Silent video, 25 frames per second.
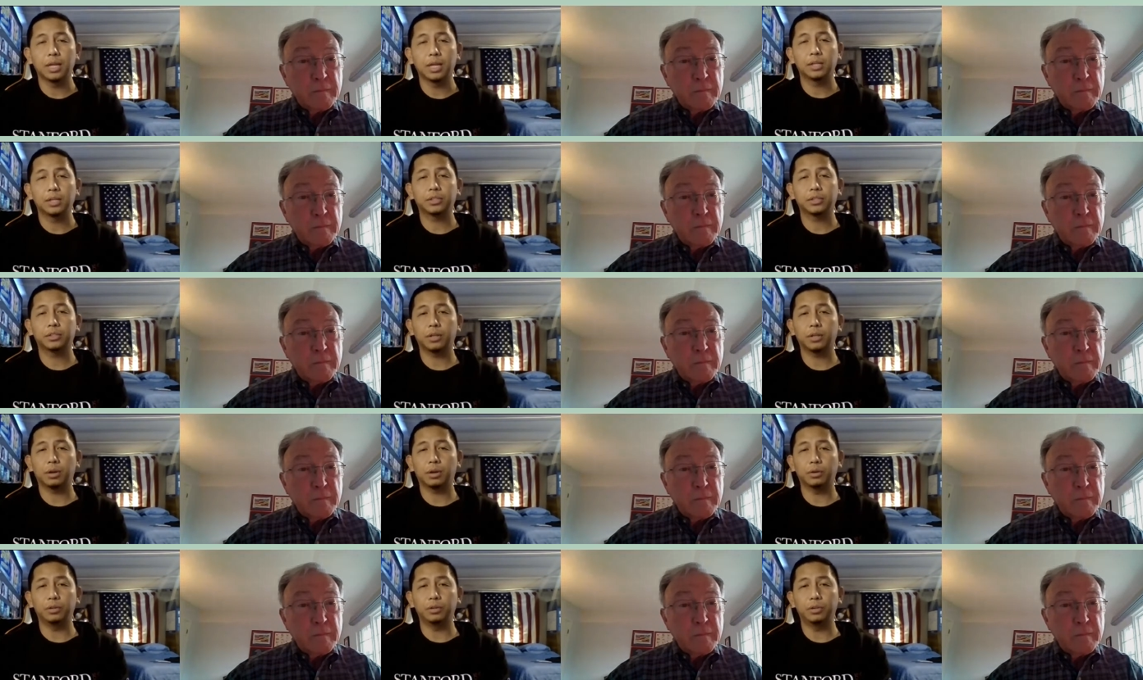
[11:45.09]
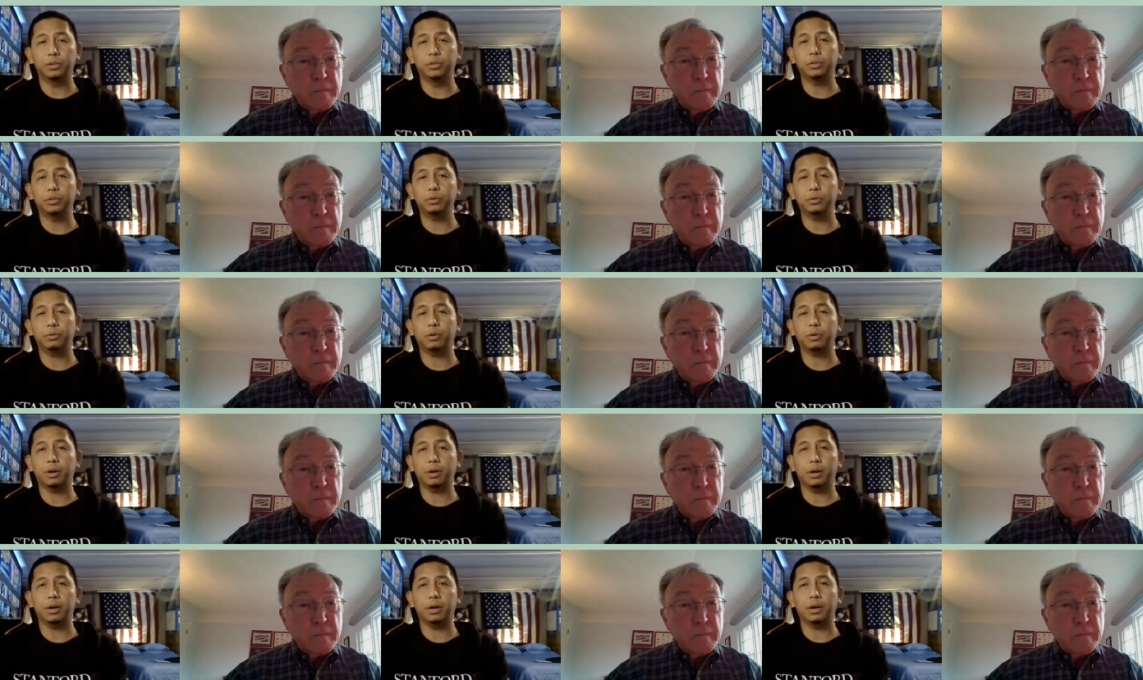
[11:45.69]
Speaker 1: So
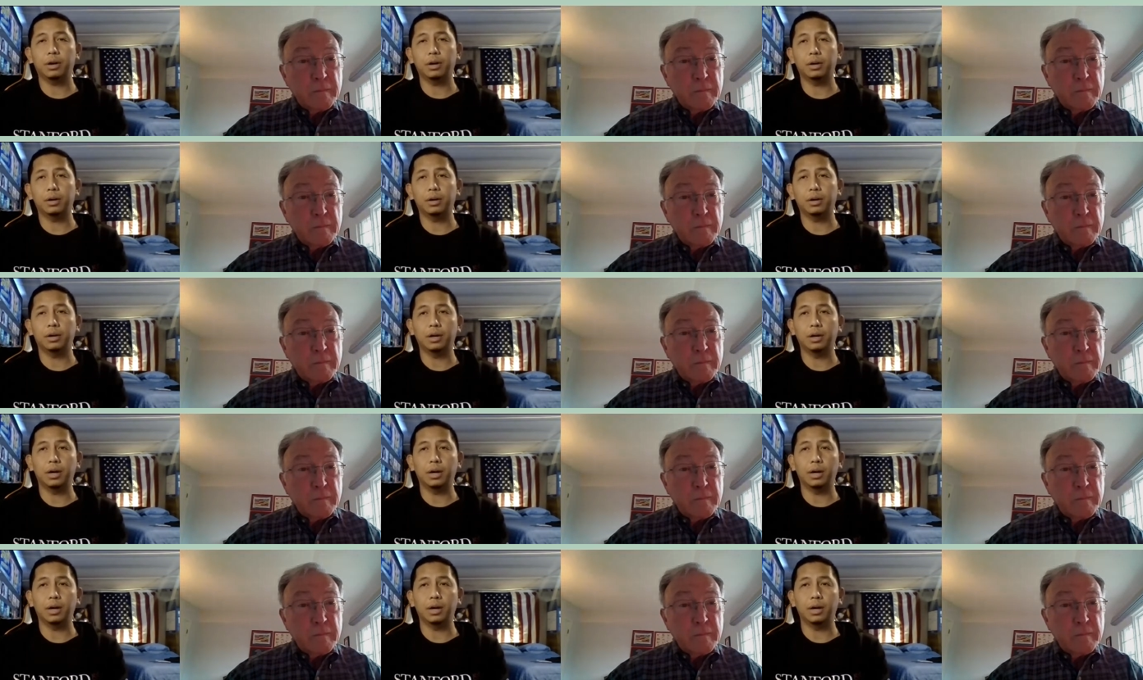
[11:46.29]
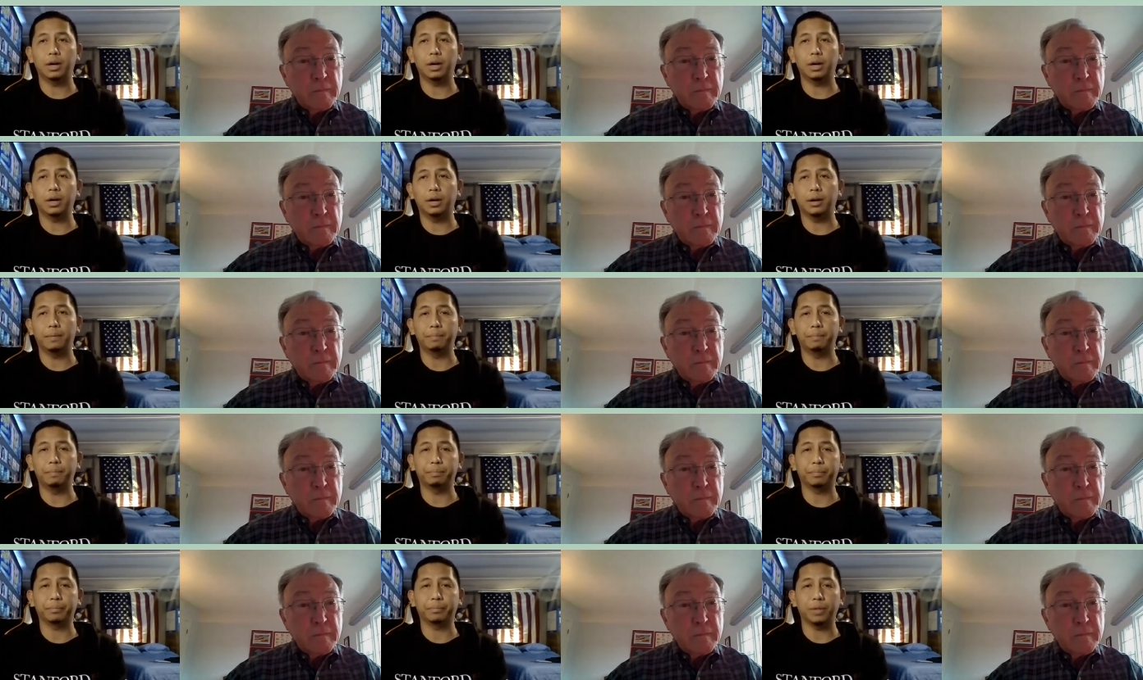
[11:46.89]
you are
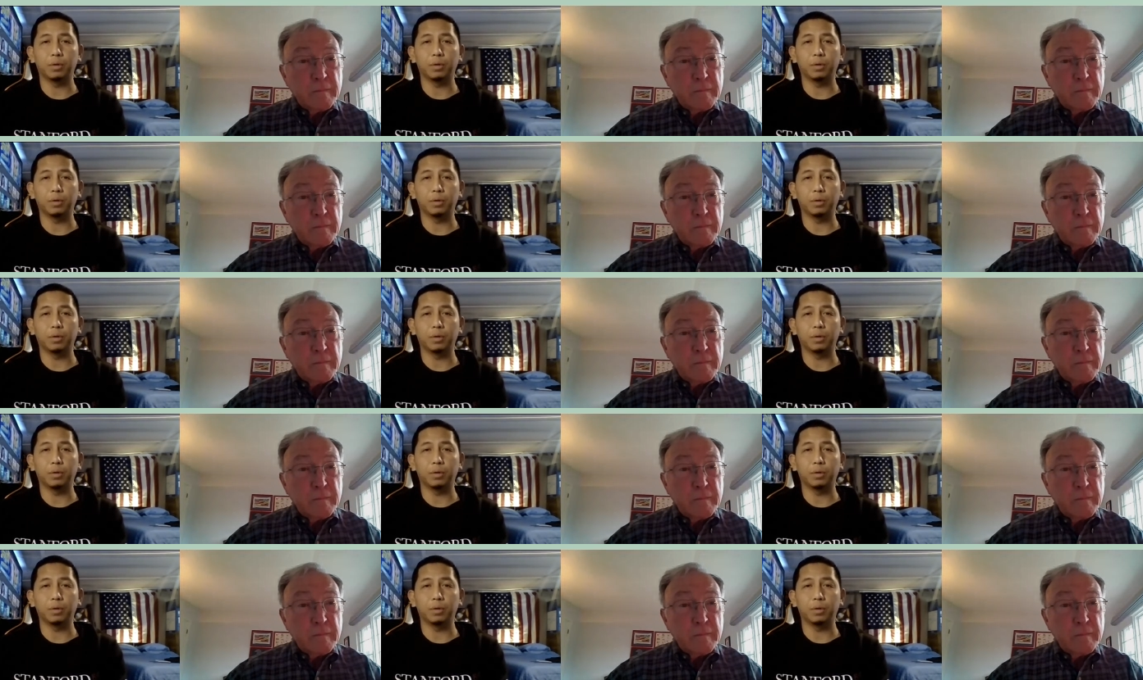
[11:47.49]
um,